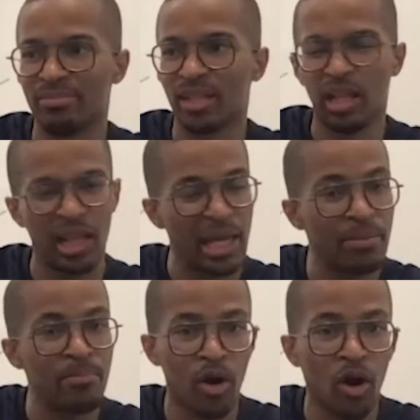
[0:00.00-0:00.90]

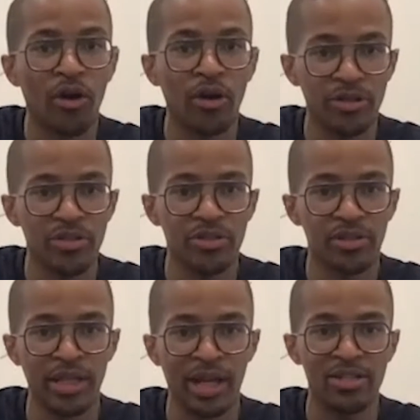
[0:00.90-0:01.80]
late March
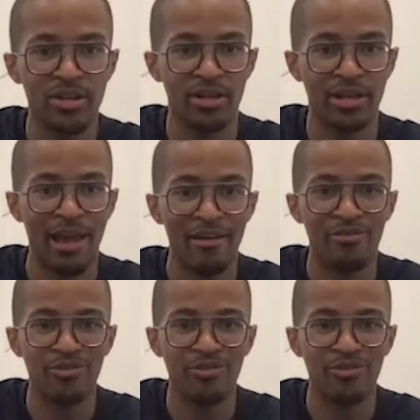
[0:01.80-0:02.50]
did I start to have